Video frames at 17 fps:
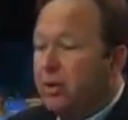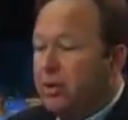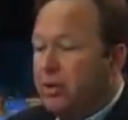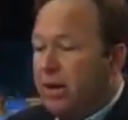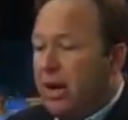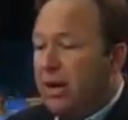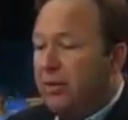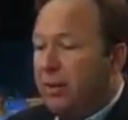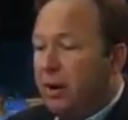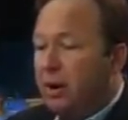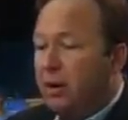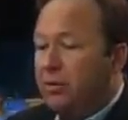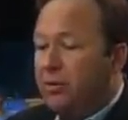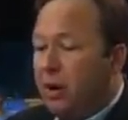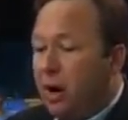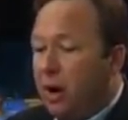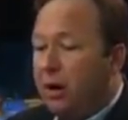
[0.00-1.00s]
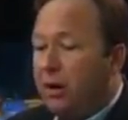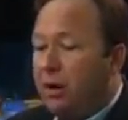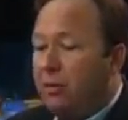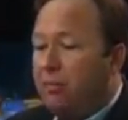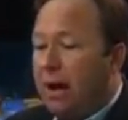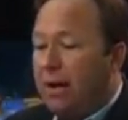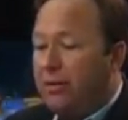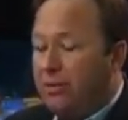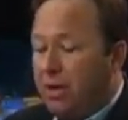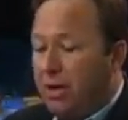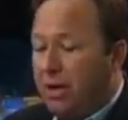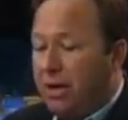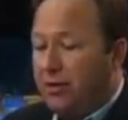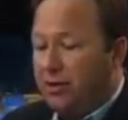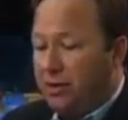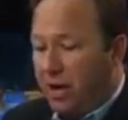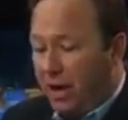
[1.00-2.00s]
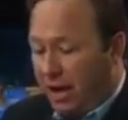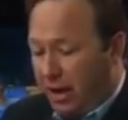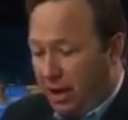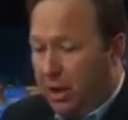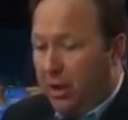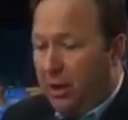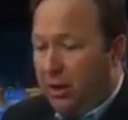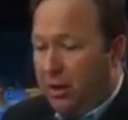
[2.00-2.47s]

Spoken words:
say they're targeted by TSA,